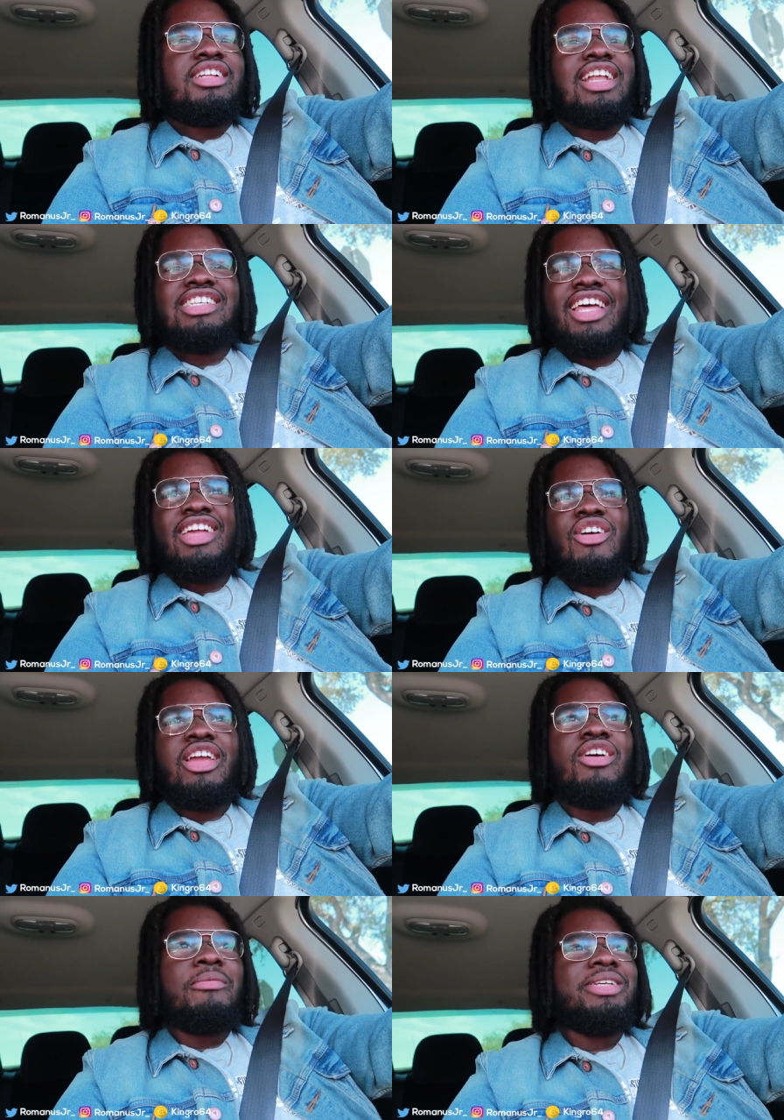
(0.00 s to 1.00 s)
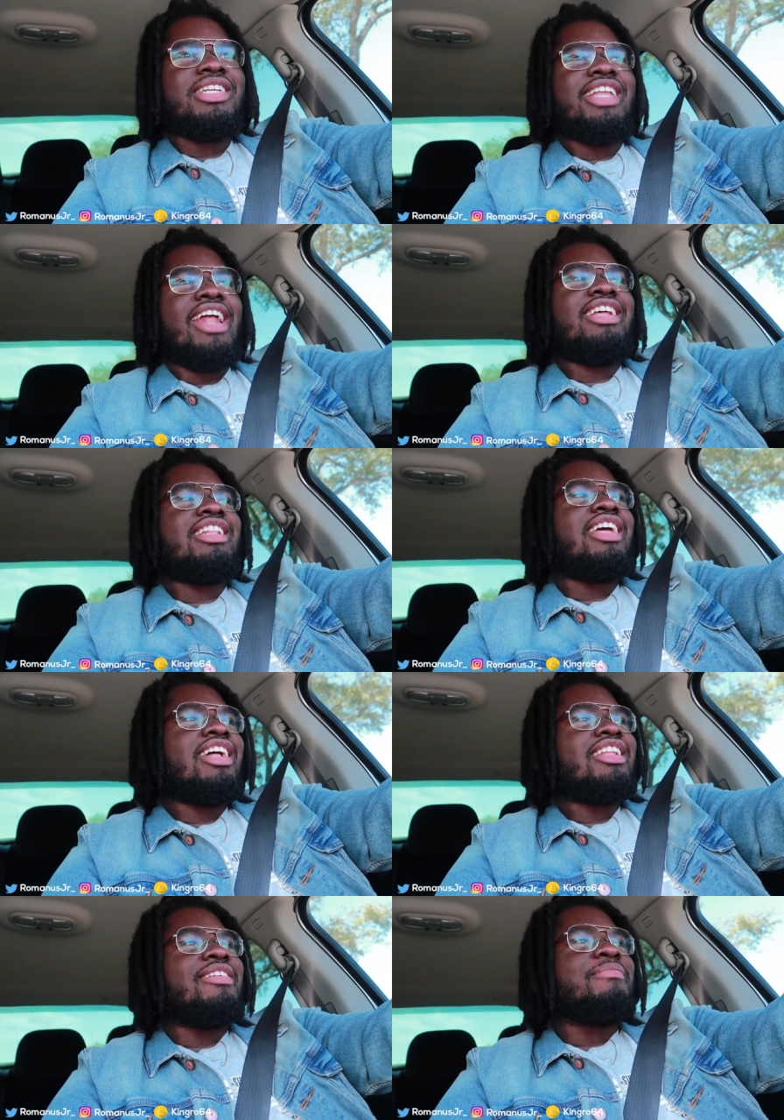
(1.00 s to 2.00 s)
No, it's not eHarmony. eHarmony is a dating thing,
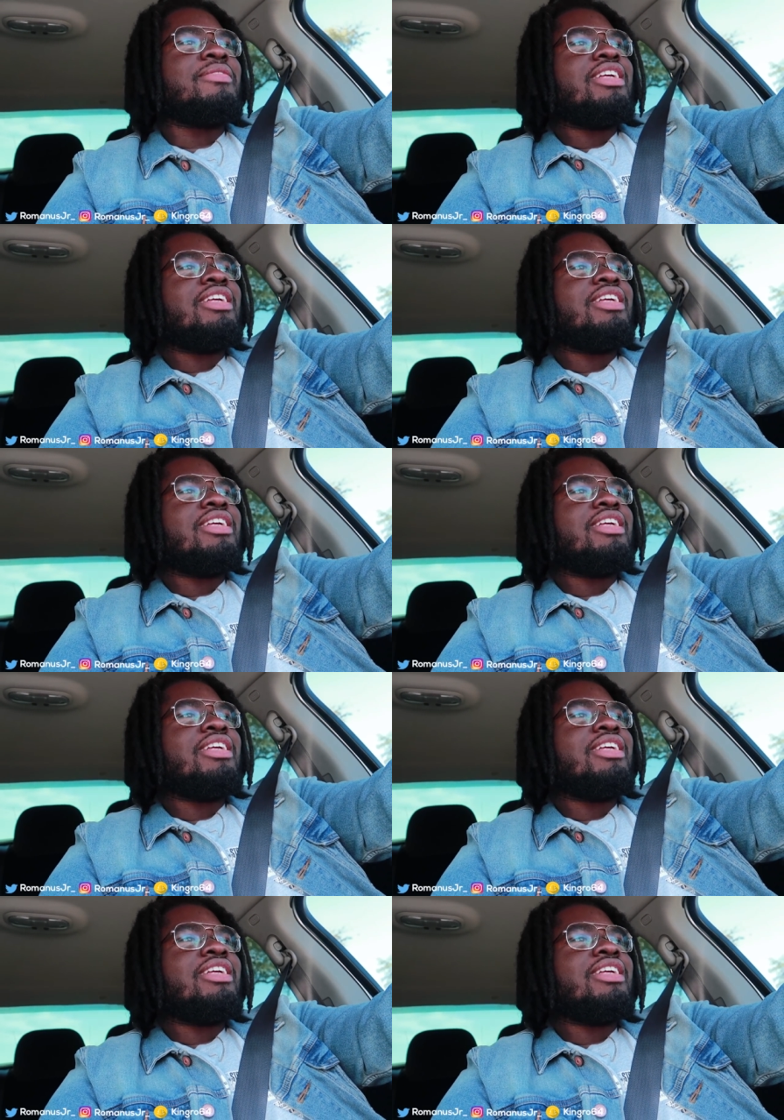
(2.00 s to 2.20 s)
I think.